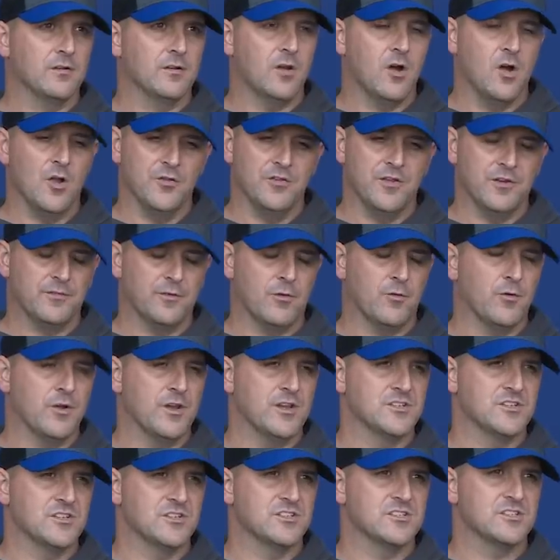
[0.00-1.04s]
all different
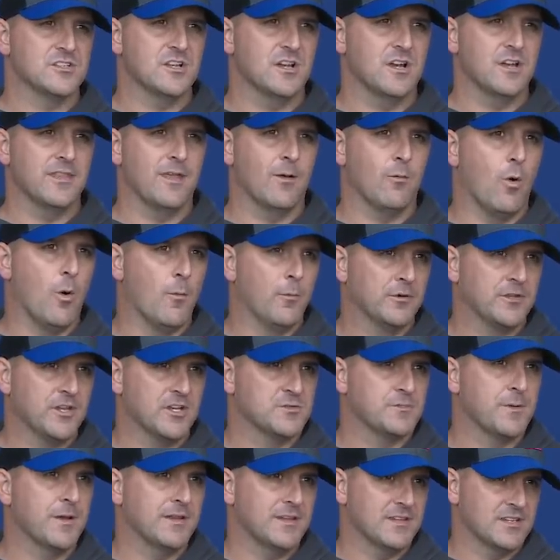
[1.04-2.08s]
reasons, that won't
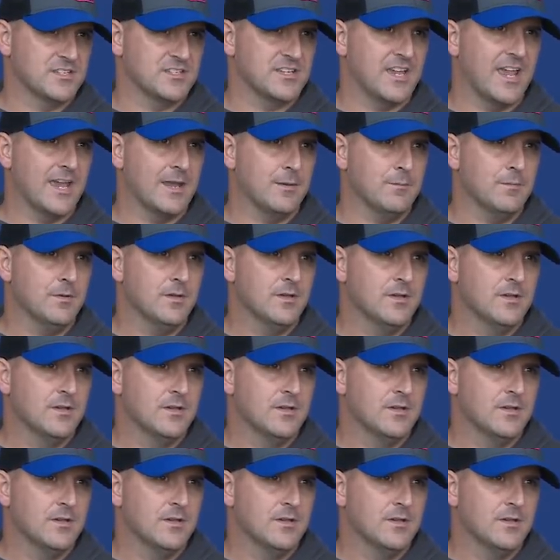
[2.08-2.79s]
participate in this game.